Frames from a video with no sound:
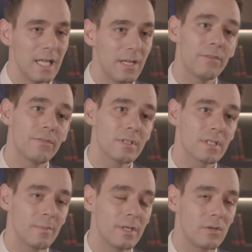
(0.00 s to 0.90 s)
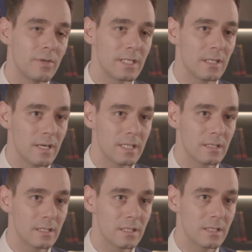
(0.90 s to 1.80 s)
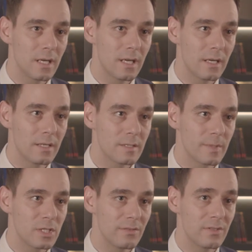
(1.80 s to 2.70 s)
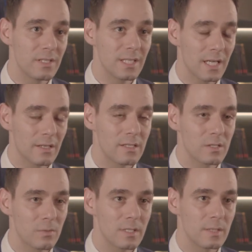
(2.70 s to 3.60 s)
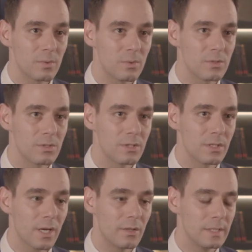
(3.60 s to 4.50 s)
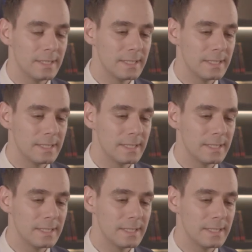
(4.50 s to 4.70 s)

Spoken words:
If somebody agrees a licence, especially for the tenant, this is quite important to know,